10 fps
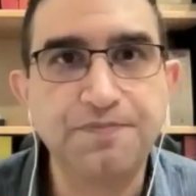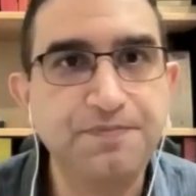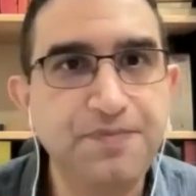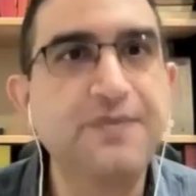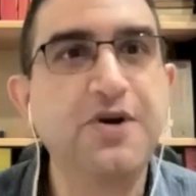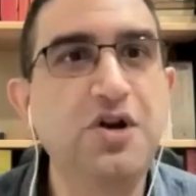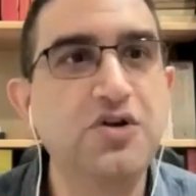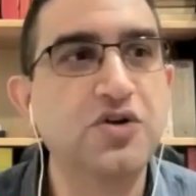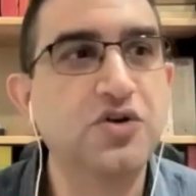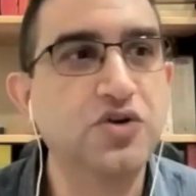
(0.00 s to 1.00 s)

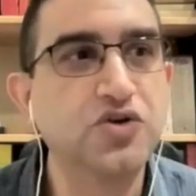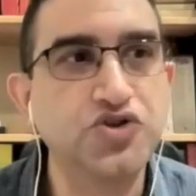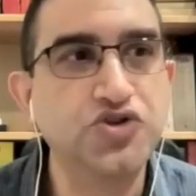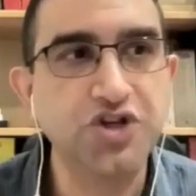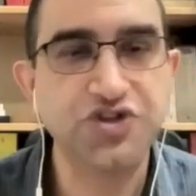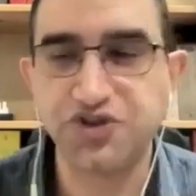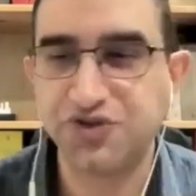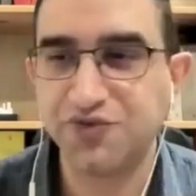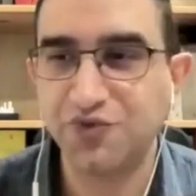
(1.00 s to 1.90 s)
people just